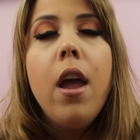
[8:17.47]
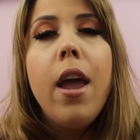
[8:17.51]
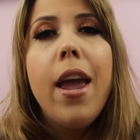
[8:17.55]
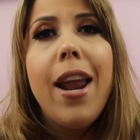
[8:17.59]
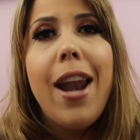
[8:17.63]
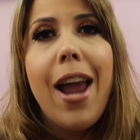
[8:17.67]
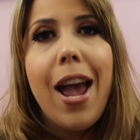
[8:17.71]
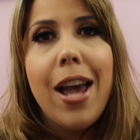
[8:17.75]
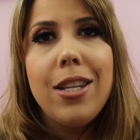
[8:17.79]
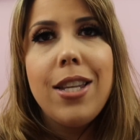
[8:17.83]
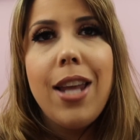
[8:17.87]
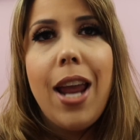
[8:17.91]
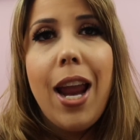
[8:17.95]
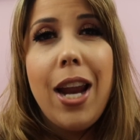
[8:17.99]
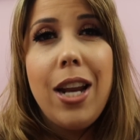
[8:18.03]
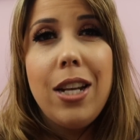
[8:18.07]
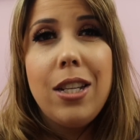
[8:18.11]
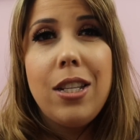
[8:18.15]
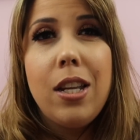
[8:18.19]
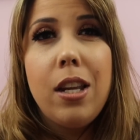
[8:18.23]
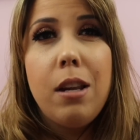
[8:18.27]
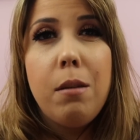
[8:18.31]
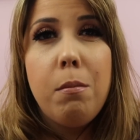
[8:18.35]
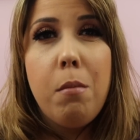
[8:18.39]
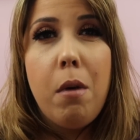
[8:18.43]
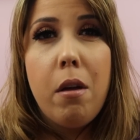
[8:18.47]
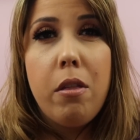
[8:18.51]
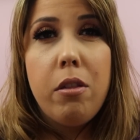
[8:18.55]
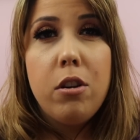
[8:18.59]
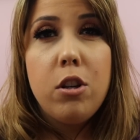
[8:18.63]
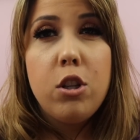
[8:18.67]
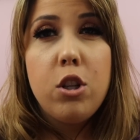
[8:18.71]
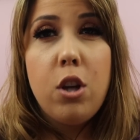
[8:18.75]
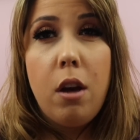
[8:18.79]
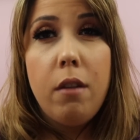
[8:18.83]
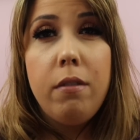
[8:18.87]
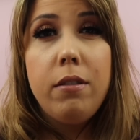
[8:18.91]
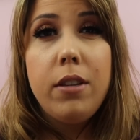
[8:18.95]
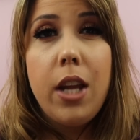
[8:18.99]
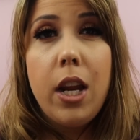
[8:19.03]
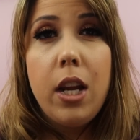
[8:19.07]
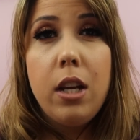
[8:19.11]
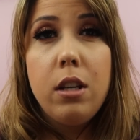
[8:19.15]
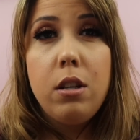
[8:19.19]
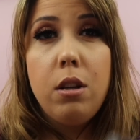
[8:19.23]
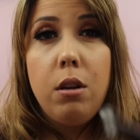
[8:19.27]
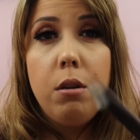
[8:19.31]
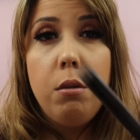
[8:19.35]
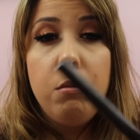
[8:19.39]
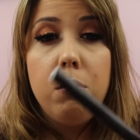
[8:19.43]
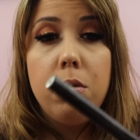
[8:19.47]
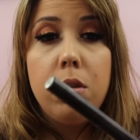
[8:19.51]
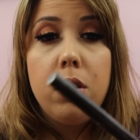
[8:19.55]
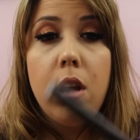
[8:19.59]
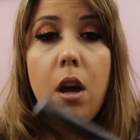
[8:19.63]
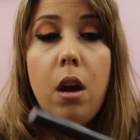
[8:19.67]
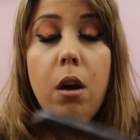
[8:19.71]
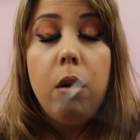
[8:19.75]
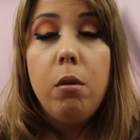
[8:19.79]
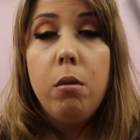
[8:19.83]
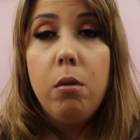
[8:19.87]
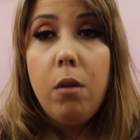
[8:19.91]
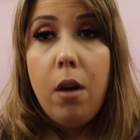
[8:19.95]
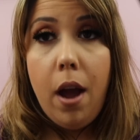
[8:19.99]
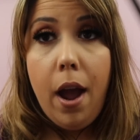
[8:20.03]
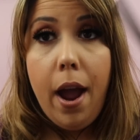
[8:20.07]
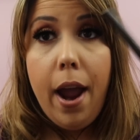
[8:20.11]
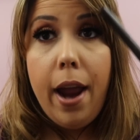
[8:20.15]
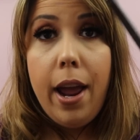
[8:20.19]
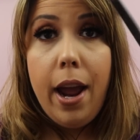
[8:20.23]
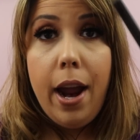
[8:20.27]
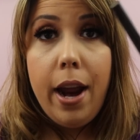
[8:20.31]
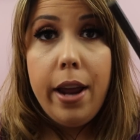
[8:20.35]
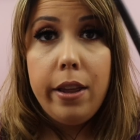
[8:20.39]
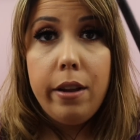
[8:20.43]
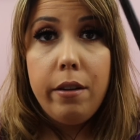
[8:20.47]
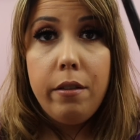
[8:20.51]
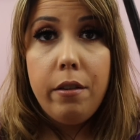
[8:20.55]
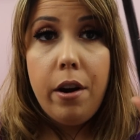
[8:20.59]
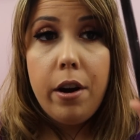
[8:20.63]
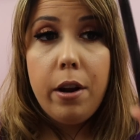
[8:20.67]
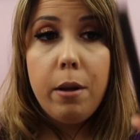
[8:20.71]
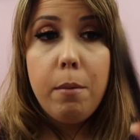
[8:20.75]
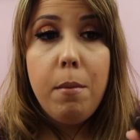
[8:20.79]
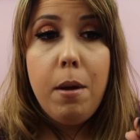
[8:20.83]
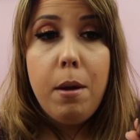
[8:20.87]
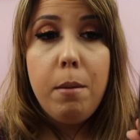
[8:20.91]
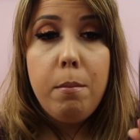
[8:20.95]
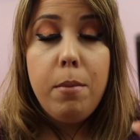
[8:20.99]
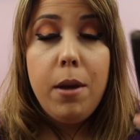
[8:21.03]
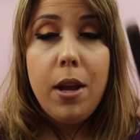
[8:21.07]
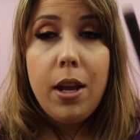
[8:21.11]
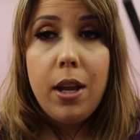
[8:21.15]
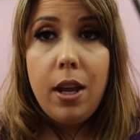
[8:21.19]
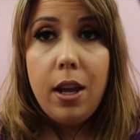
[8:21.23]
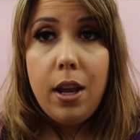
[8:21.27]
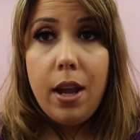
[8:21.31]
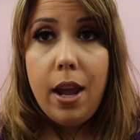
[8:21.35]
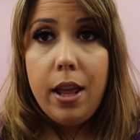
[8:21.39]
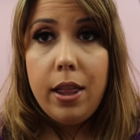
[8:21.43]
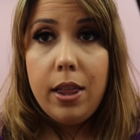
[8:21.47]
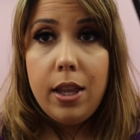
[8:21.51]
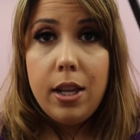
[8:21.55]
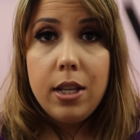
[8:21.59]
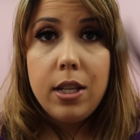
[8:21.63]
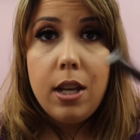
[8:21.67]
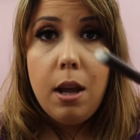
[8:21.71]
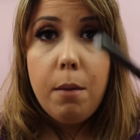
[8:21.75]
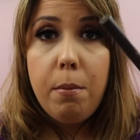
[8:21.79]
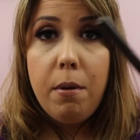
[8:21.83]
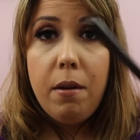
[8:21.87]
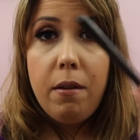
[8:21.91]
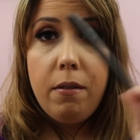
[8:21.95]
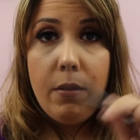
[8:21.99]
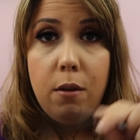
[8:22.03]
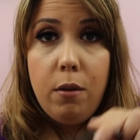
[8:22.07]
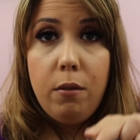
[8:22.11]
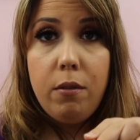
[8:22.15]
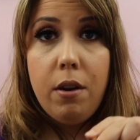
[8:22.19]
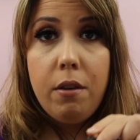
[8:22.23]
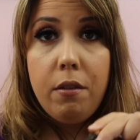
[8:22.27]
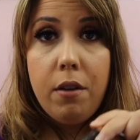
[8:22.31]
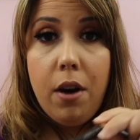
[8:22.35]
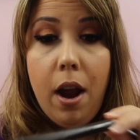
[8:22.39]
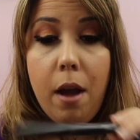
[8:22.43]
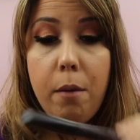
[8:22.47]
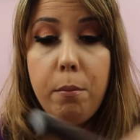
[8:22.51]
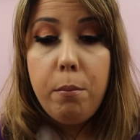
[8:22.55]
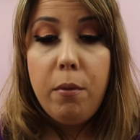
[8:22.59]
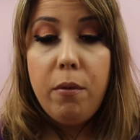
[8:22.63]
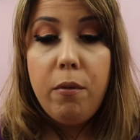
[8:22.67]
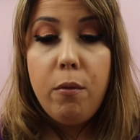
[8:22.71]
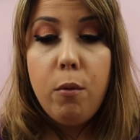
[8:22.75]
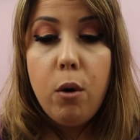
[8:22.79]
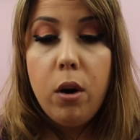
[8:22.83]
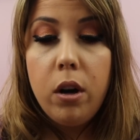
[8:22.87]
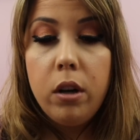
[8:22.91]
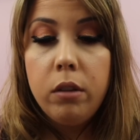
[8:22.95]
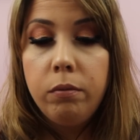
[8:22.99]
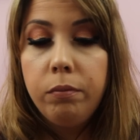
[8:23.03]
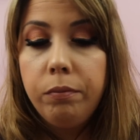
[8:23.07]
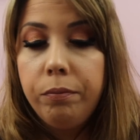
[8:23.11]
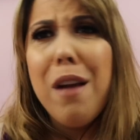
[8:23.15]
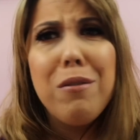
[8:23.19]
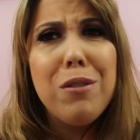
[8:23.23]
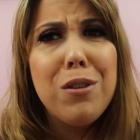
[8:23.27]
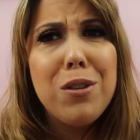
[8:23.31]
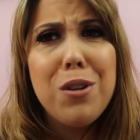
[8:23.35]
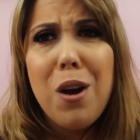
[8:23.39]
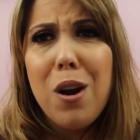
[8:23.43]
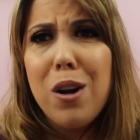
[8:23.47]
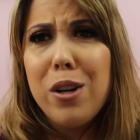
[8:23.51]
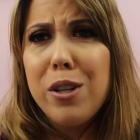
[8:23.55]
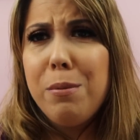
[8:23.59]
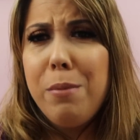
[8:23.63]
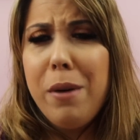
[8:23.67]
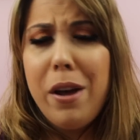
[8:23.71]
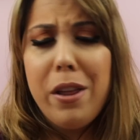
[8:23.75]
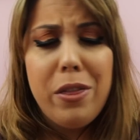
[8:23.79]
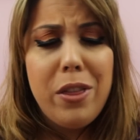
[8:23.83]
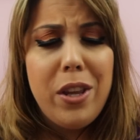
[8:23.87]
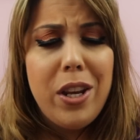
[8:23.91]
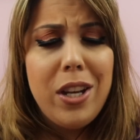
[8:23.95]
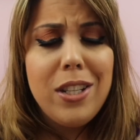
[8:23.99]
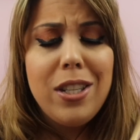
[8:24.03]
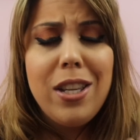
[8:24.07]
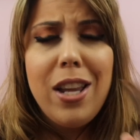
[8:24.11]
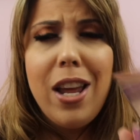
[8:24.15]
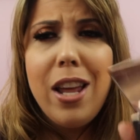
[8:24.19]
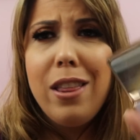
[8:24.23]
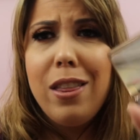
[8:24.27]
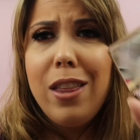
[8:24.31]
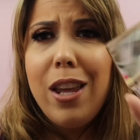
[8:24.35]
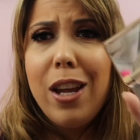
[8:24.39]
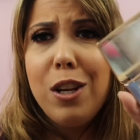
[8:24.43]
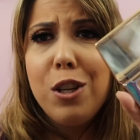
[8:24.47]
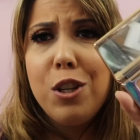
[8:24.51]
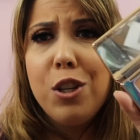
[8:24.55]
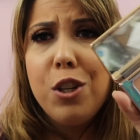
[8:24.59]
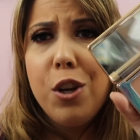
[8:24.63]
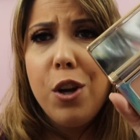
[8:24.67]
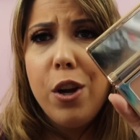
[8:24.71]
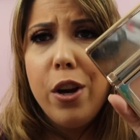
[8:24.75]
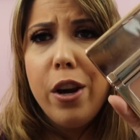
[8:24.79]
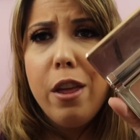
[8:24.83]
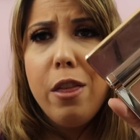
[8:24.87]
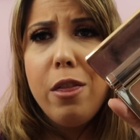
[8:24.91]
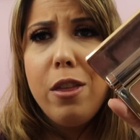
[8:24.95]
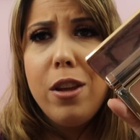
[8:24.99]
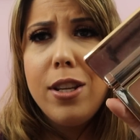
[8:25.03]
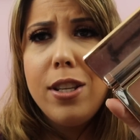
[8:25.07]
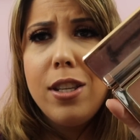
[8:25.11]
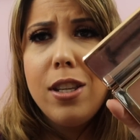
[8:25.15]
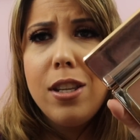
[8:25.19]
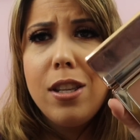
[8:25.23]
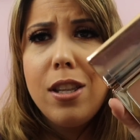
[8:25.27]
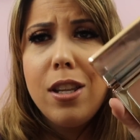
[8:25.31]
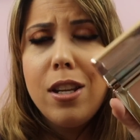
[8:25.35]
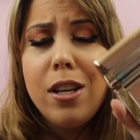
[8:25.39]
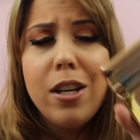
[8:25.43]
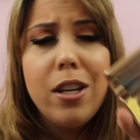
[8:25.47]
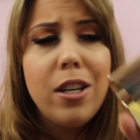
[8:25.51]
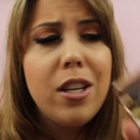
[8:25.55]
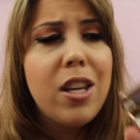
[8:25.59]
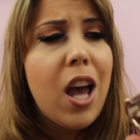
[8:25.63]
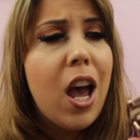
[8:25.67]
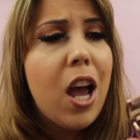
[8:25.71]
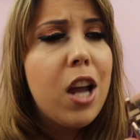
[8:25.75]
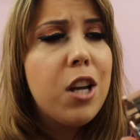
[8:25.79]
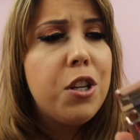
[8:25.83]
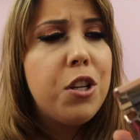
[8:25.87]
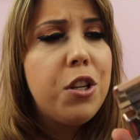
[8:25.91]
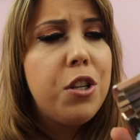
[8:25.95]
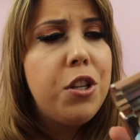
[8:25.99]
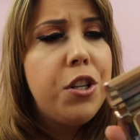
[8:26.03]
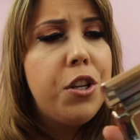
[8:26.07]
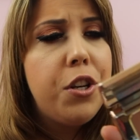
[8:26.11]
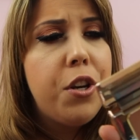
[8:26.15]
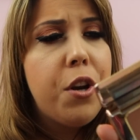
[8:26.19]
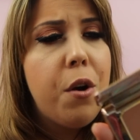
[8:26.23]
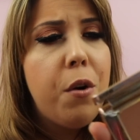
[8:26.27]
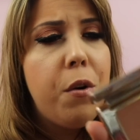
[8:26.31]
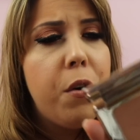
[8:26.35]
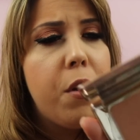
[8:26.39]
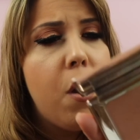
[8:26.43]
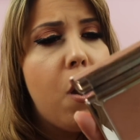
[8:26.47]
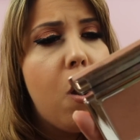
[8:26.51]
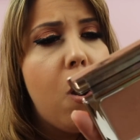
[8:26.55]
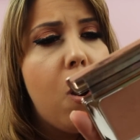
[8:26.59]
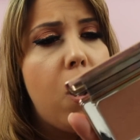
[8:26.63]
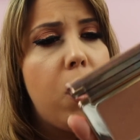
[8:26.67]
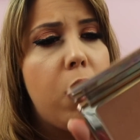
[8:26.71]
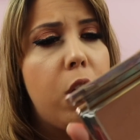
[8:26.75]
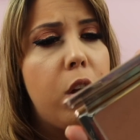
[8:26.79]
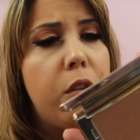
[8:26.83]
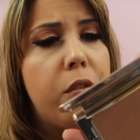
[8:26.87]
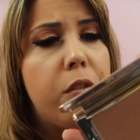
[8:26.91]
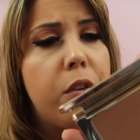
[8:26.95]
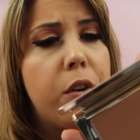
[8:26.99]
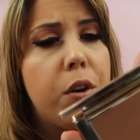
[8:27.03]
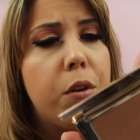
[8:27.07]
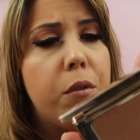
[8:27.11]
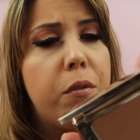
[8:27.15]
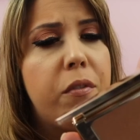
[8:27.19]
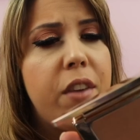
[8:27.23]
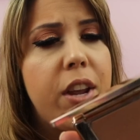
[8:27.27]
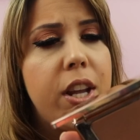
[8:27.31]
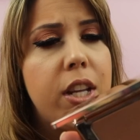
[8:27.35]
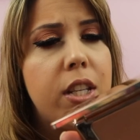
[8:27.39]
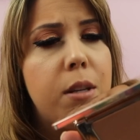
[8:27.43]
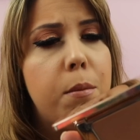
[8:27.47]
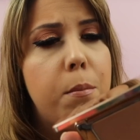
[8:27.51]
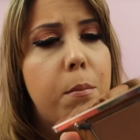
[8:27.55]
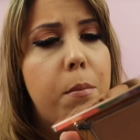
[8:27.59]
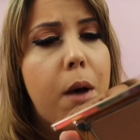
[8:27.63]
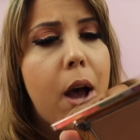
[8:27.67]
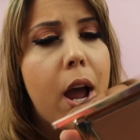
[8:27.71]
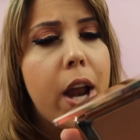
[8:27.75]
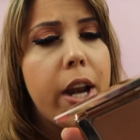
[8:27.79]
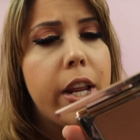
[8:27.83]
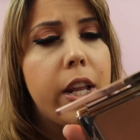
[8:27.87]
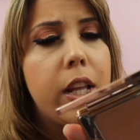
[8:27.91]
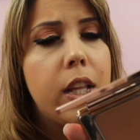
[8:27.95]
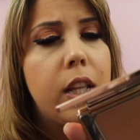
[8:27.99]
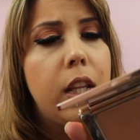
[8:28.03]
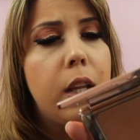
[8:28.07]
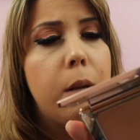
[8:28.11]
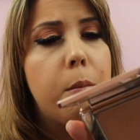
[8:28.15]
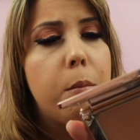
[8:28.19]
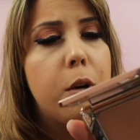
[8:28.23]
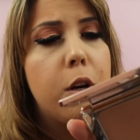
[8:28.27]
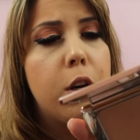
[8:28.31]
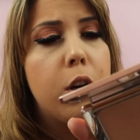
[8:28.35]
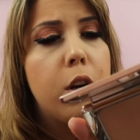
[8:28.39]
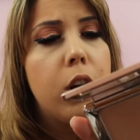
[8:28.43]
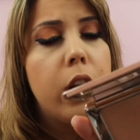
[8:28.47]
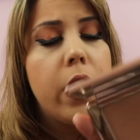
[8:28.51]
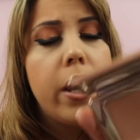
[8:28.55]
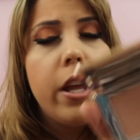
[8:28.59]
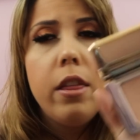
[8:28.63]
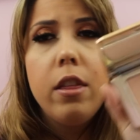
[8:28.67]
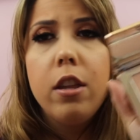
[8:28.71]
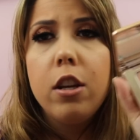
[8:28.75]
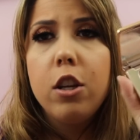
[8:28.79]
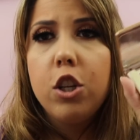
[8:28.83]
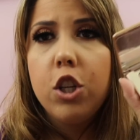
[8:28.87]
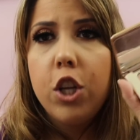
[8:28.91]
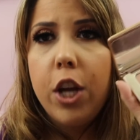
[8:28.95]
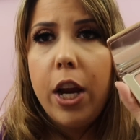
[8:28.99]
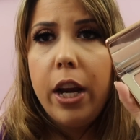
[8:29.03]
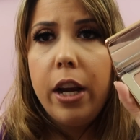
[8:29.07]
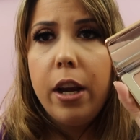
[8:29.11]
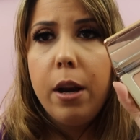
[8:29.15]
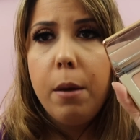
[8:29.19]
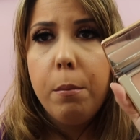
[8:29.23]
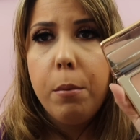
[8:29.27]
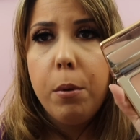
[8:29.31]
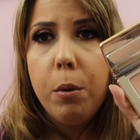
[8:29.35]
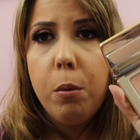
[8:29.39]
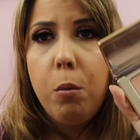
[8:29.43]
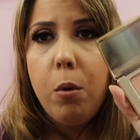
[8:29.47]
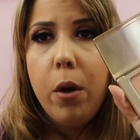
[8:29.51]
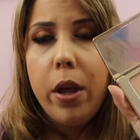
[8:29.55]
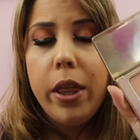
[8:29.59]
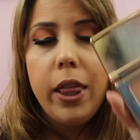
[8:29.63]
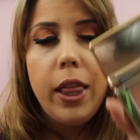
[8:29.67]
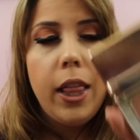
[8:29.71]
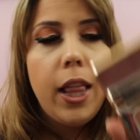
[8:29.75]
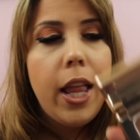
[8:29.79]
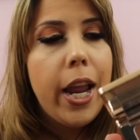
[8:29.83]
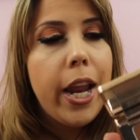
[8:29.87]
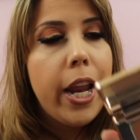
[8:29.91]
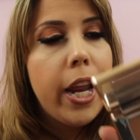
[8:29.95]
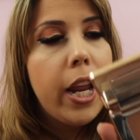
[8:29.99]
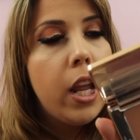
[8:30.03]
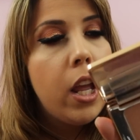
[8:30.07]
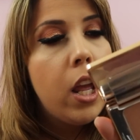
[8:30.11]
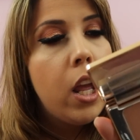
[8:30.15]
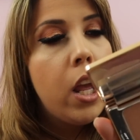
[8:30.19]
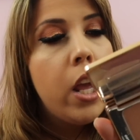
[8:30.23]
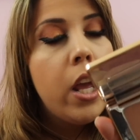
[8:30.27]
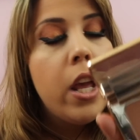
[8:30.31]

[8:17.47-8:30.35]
It has an 18-month shelf date too, so I highly recommend picking these up if you've never had before. Never talks about this, and they should. This is the Natasha Denona All Over Face and Body Glimmer in the shade number 1 Light.